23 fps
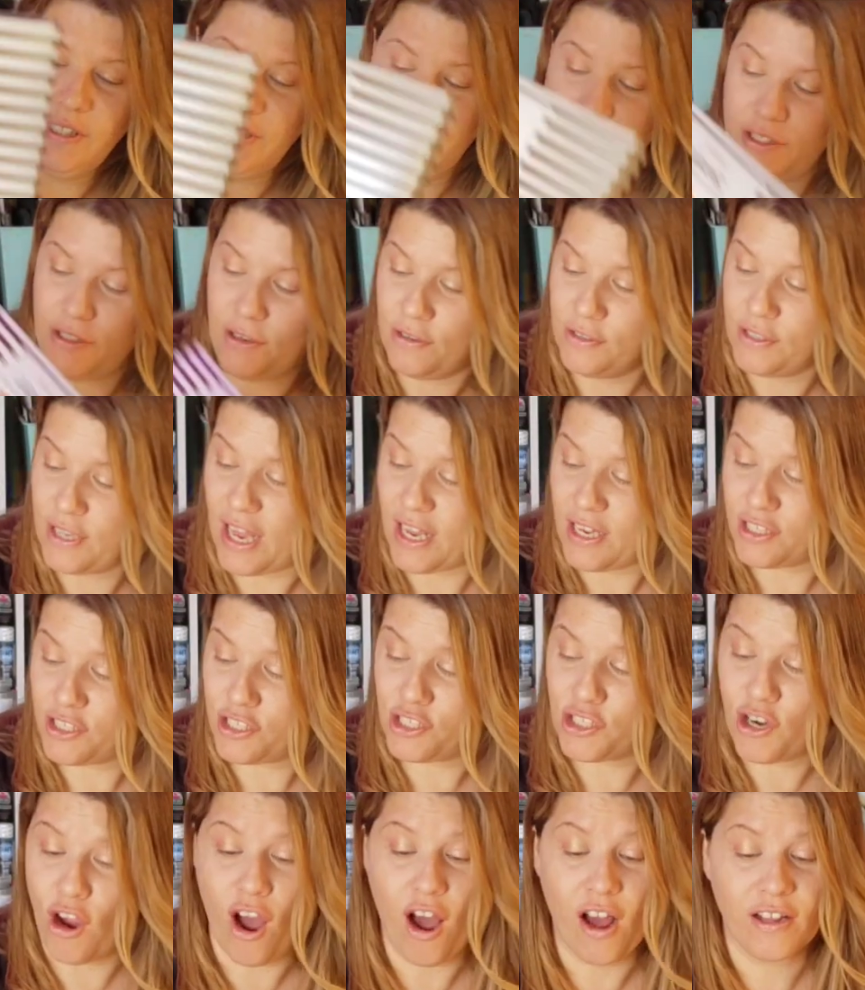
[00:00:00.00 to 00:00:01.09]
So that's
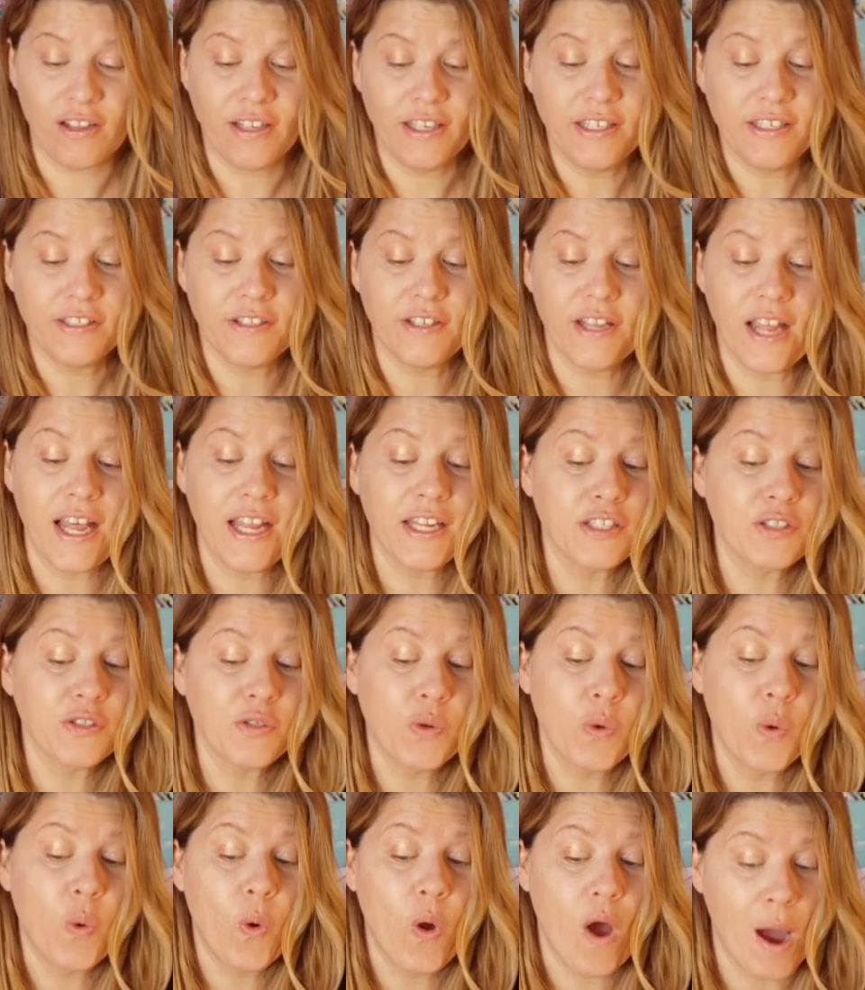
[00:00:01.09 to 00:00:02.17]
chocolate.
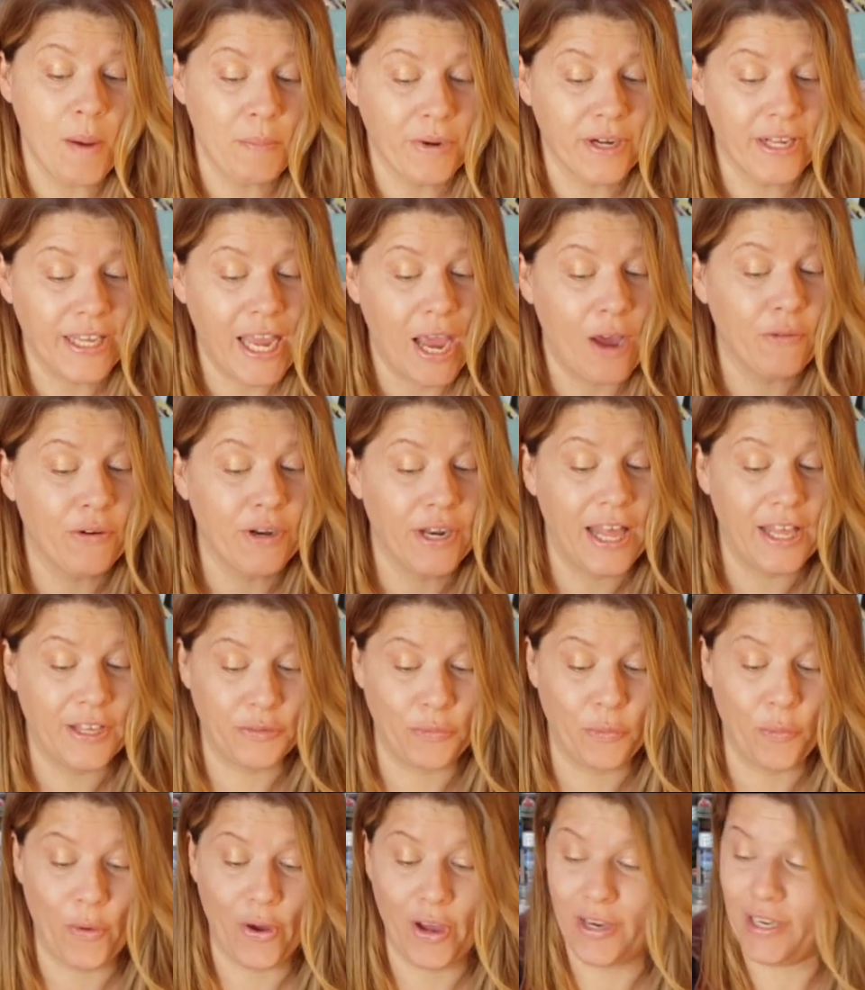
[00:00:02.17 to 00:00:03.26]
That I'm gonna count it
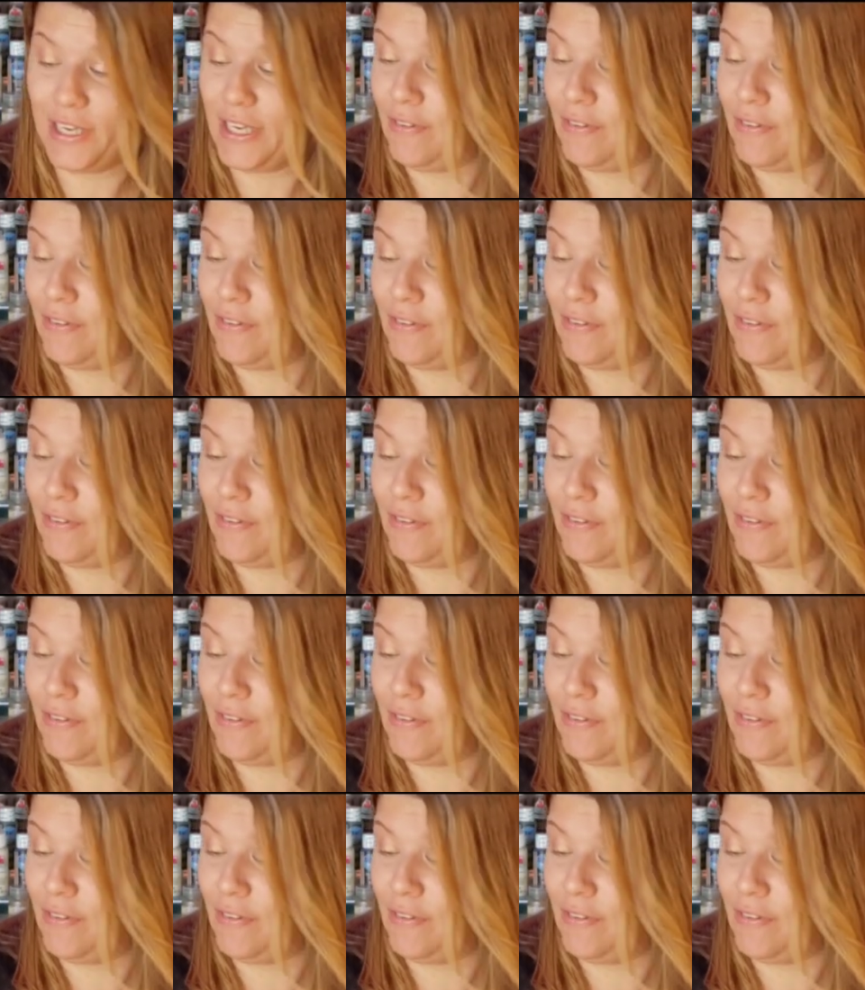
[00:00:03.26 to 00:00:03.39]
as one,